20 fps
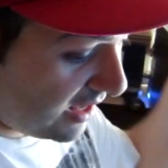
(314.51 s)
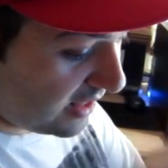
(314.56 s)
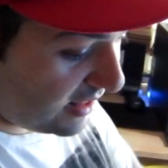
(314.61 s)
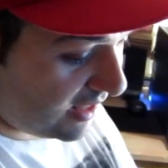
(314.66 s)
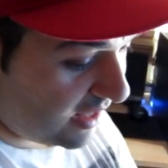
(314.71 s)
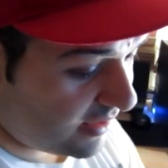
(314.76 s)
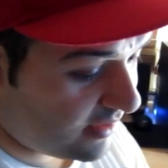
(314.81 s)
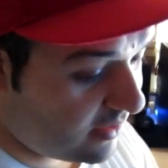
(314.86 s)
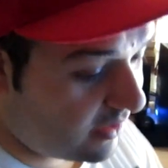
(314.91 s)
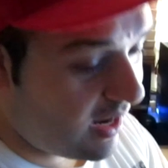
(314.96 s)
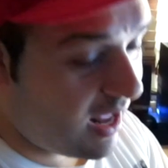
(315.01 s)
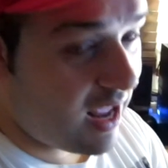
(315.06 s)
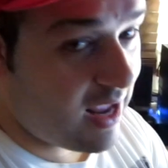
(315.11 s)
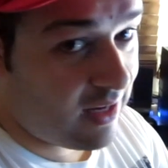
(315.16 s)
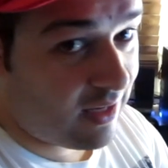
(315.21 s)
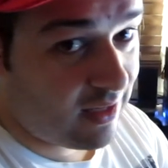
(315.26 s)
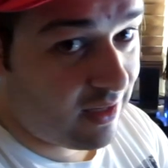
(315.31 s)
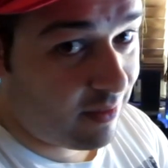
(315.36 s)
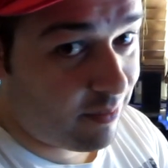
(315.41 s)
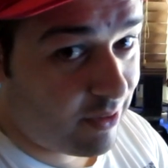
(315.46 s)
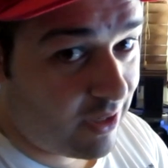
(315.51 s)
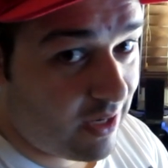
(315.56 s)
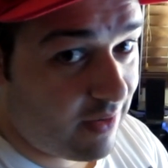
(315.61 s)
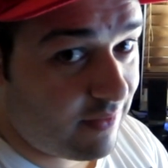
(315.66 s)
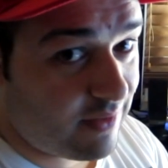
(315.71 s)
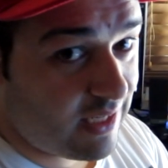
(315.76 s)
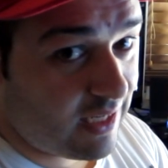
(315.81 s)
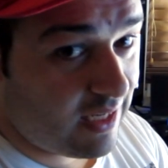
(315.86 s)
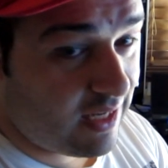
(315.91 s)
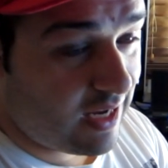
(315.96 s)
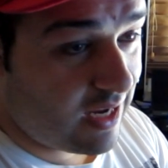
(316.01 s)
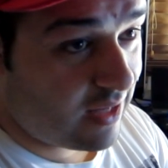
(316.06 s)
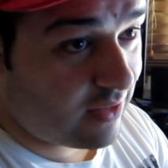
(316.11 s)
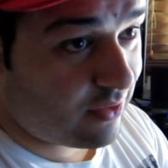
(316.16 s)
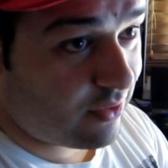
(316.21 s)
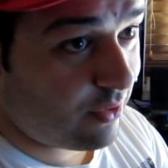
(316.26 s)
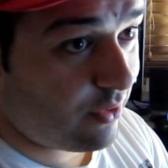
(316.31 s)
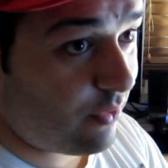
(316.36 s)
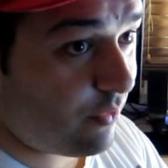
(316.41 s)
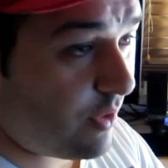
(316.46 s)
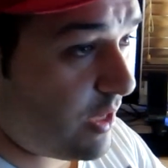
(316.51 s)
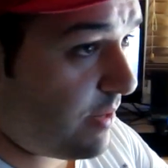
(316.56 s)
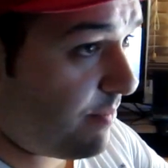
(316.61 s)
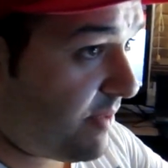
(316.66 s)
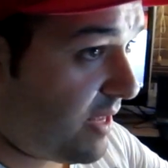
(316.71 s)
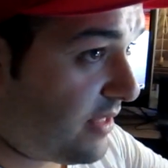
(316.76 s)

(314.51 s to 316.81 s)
That's got 8GB of DDR2 RAM.